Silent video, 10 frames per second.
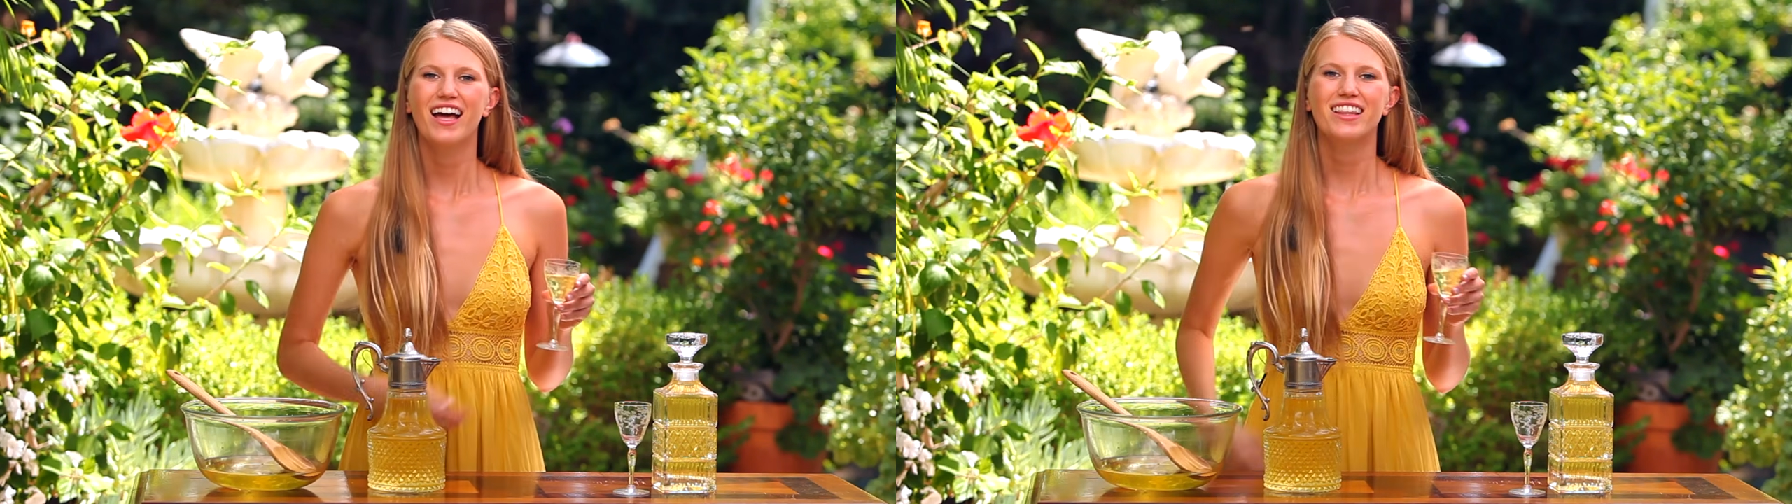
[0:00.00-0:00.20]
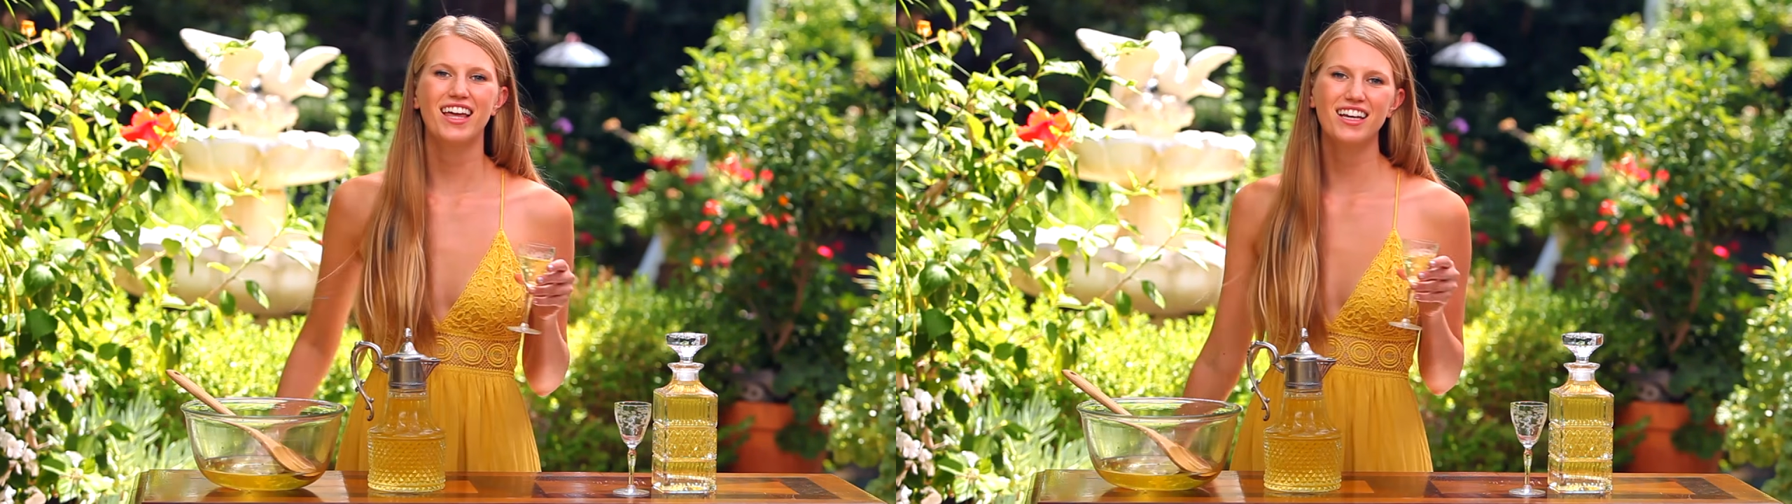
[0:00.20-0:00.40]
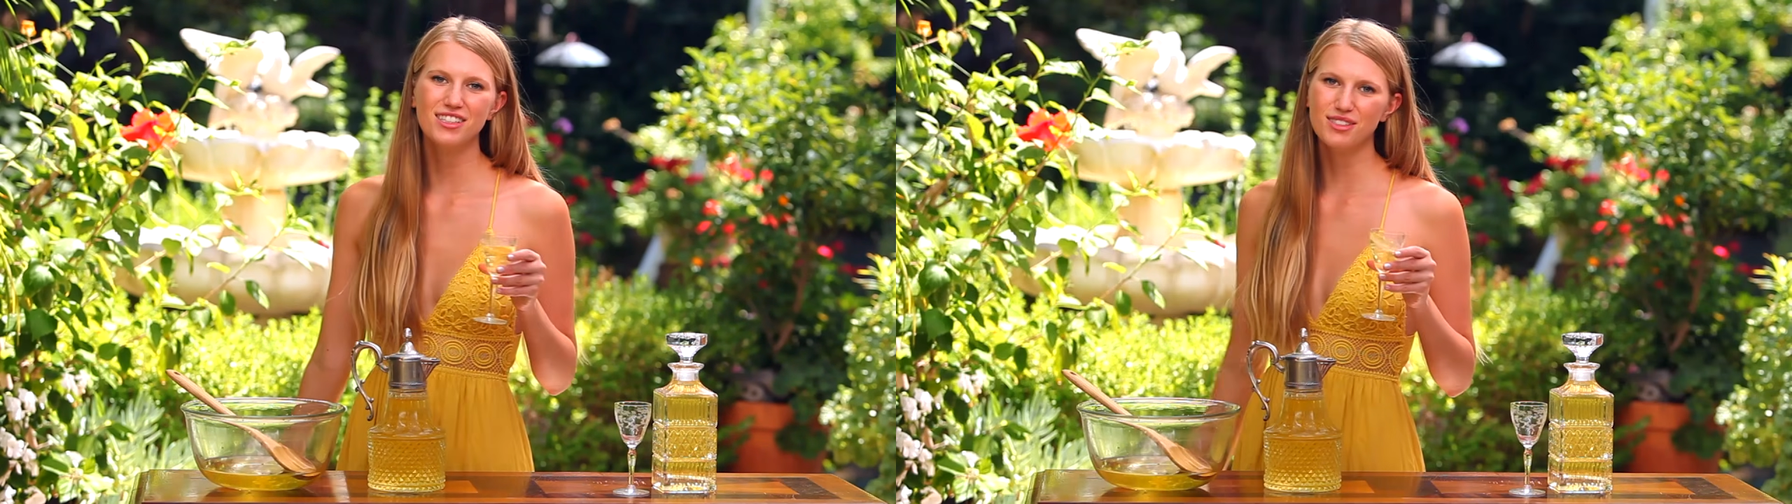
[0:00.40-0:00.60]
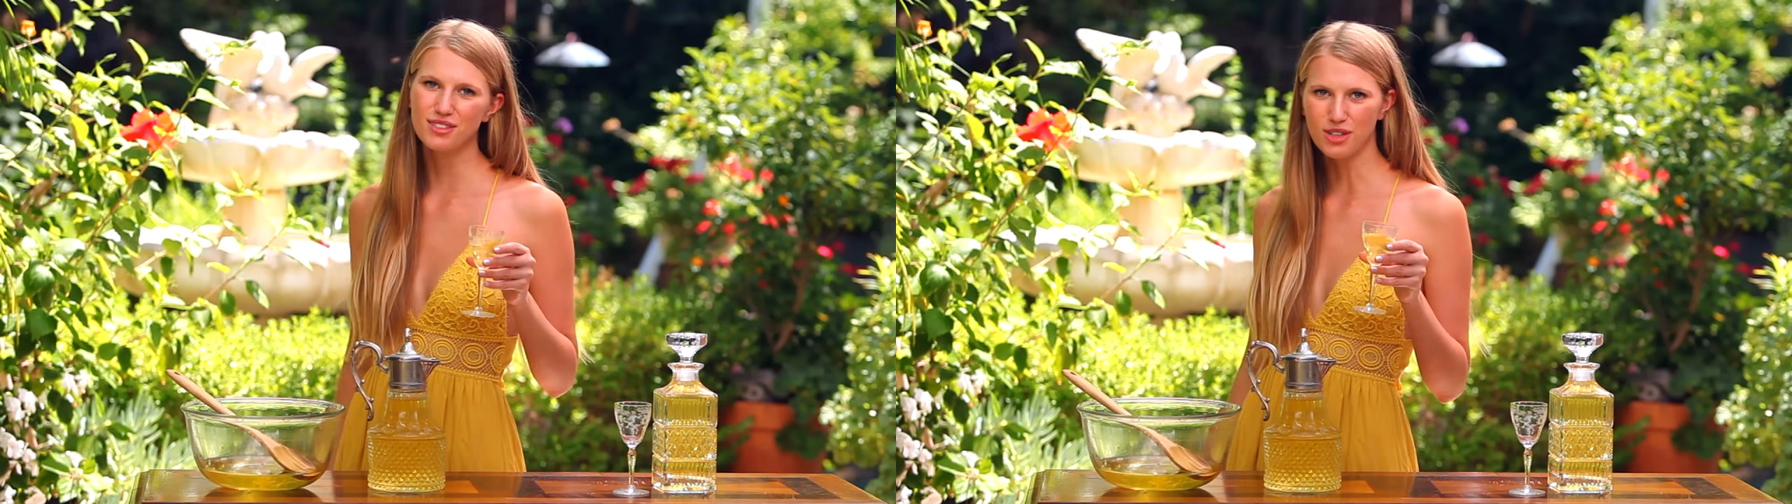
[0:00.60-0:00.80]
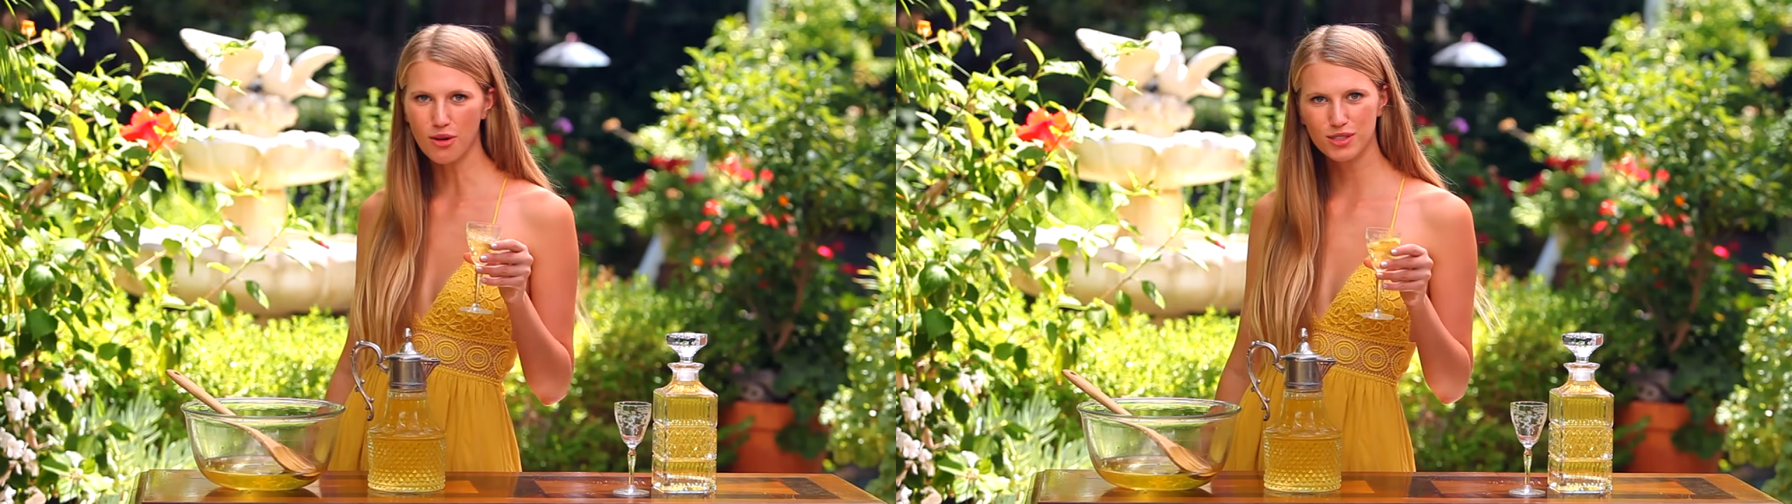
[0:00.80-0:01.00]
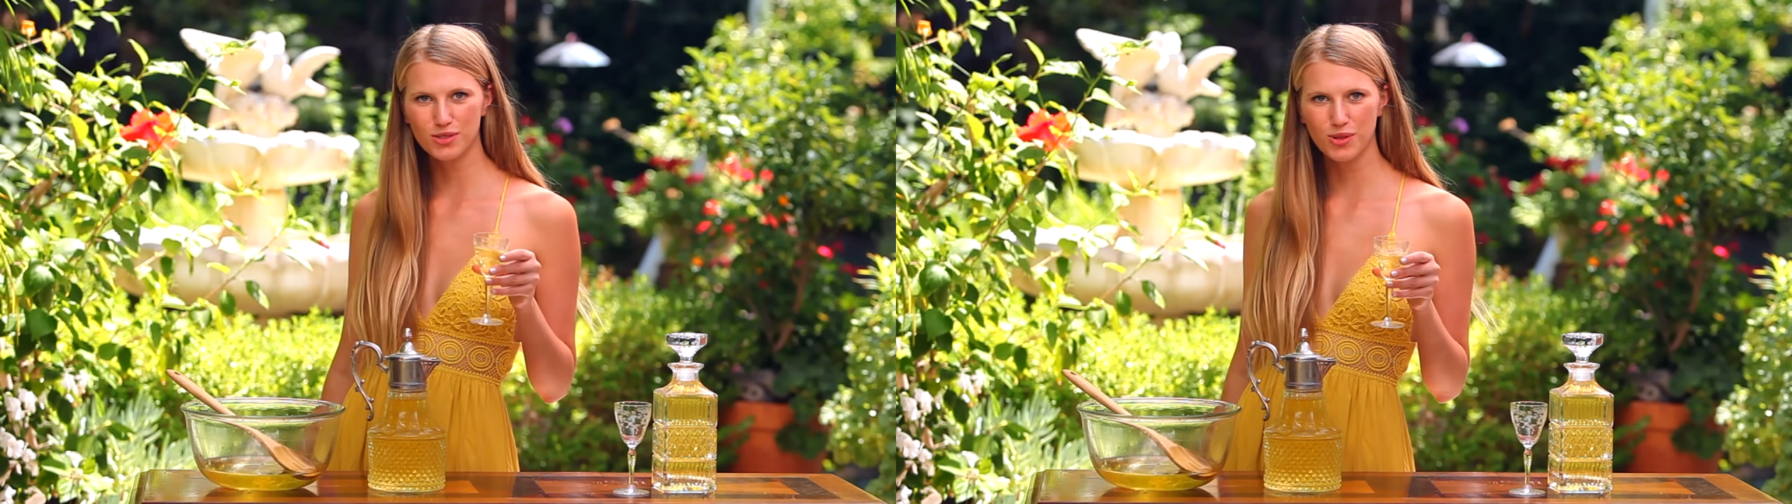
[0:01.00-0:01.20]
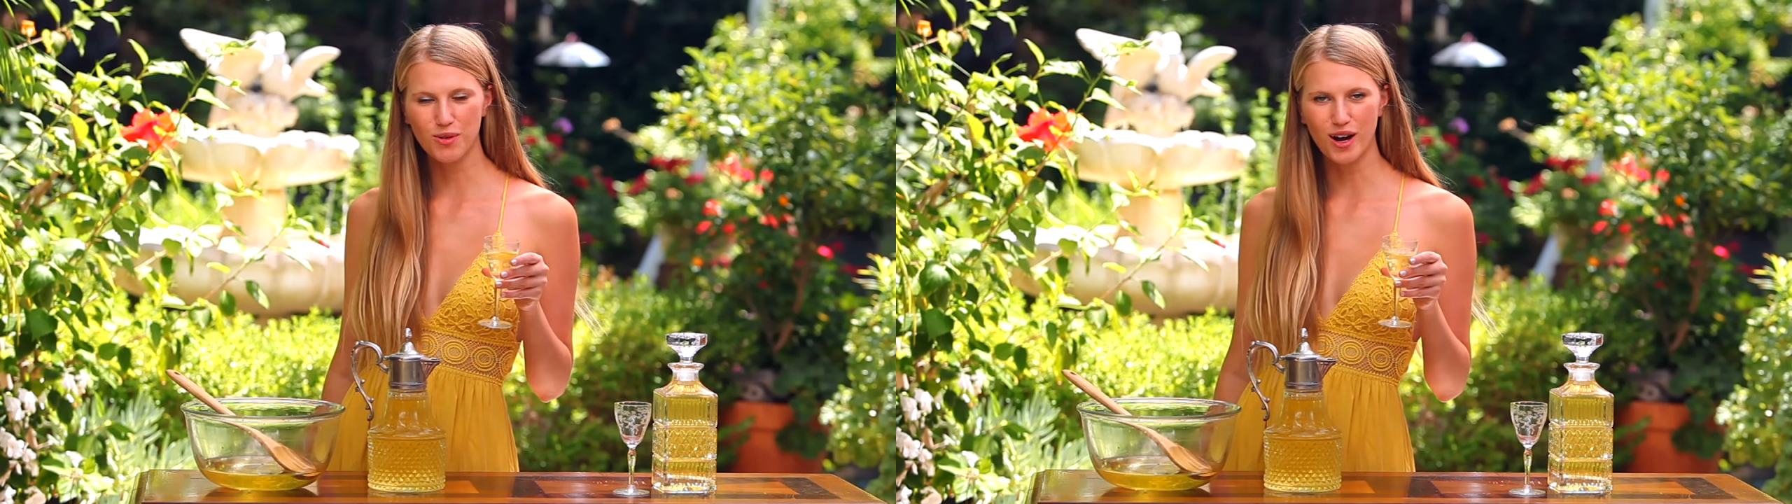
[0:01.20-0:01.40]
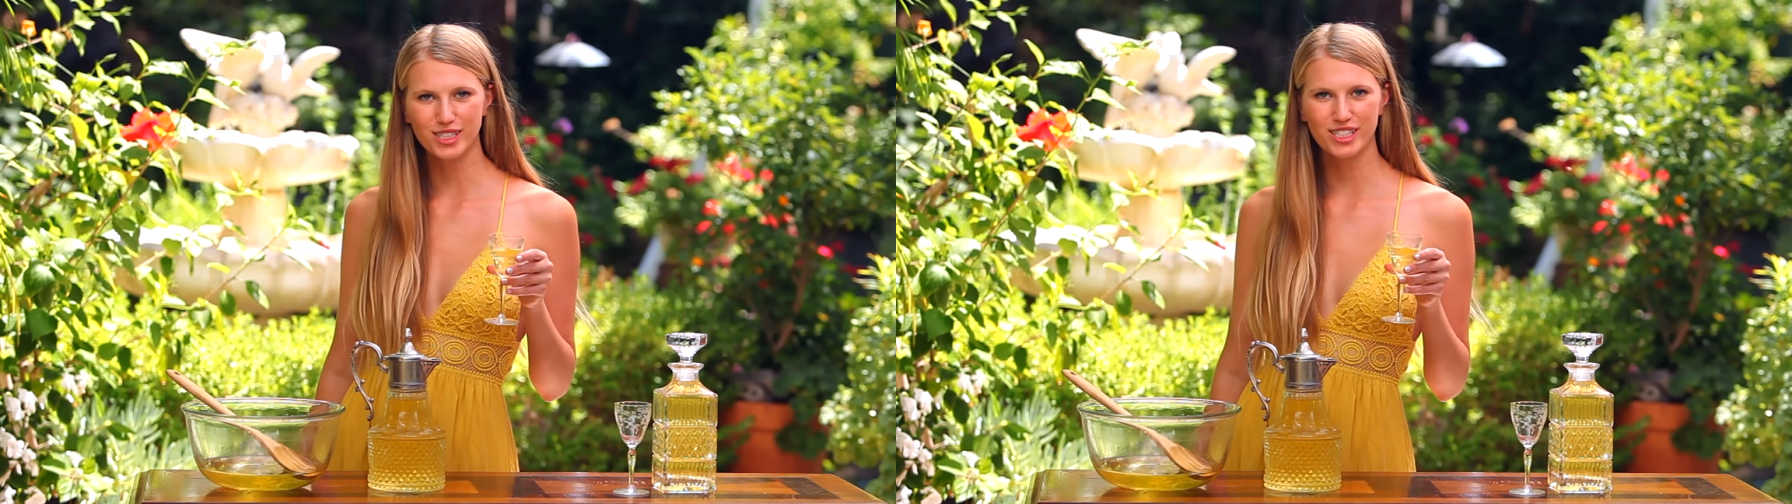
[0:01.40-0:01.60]
Thank you so much for
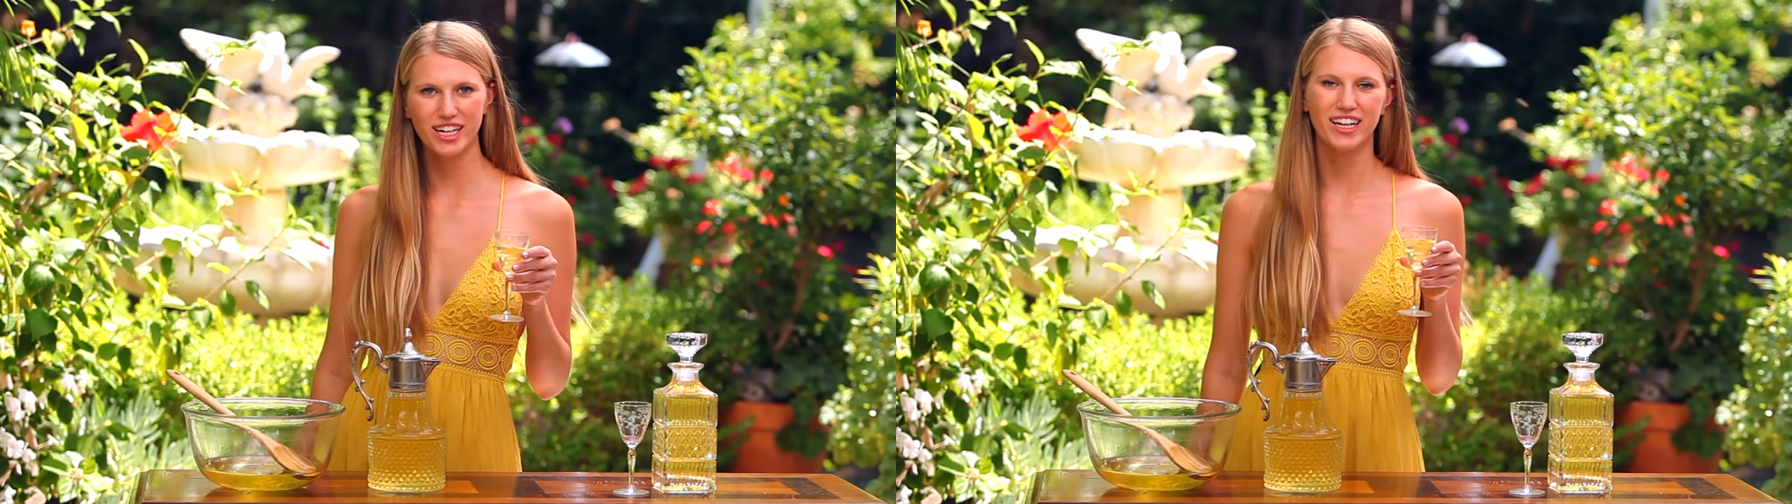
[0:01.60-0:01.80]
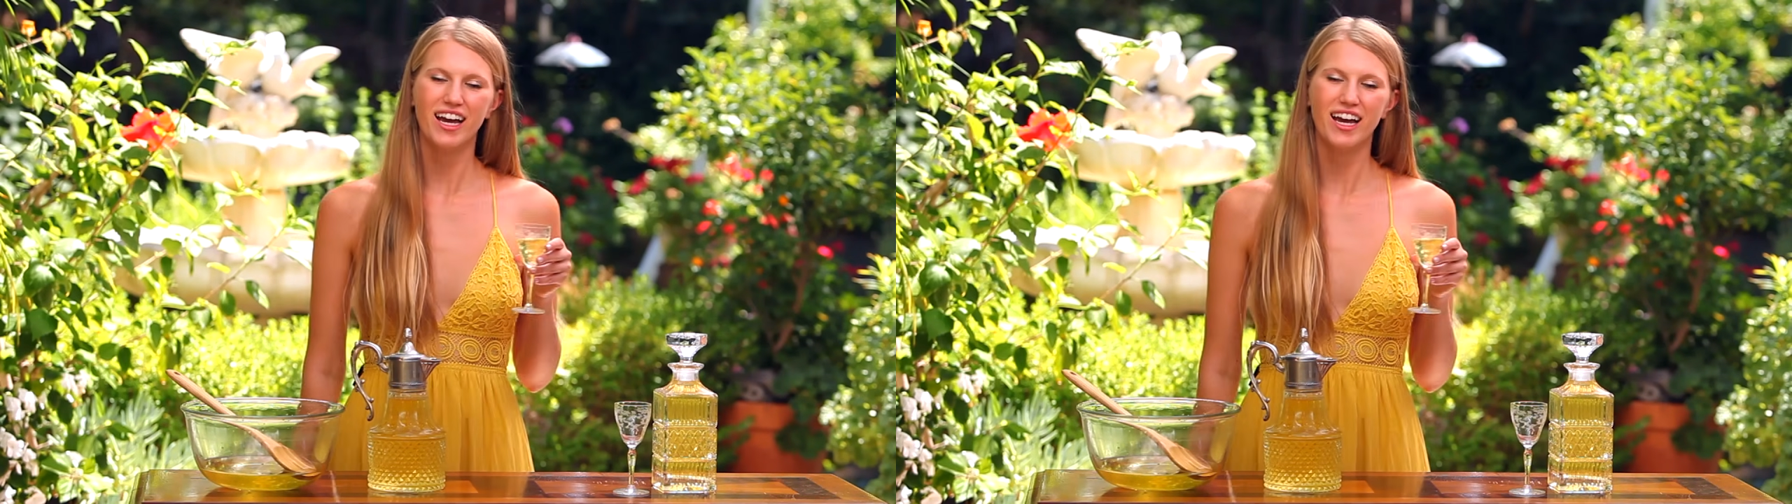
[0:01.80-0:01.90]
watching,